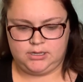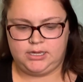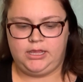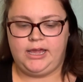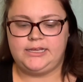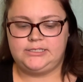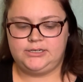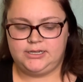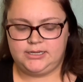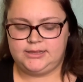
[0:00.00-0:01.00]
And you guys,
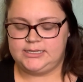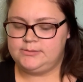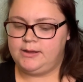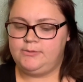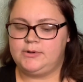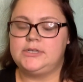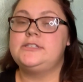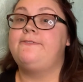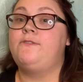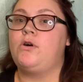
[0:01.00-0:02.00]
this one was
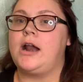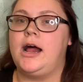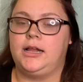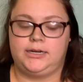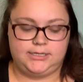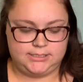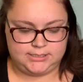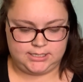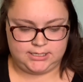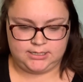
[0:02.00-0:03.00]
$4
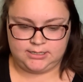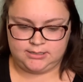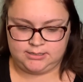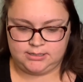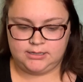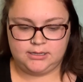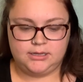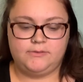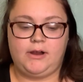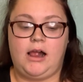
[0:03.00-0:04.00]

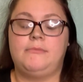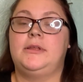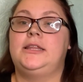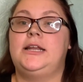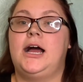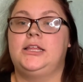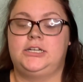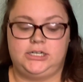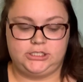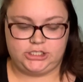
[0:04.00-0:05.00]
from the
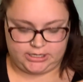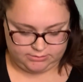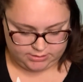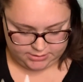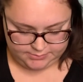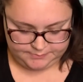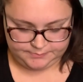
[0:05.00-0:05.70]
Dollar General.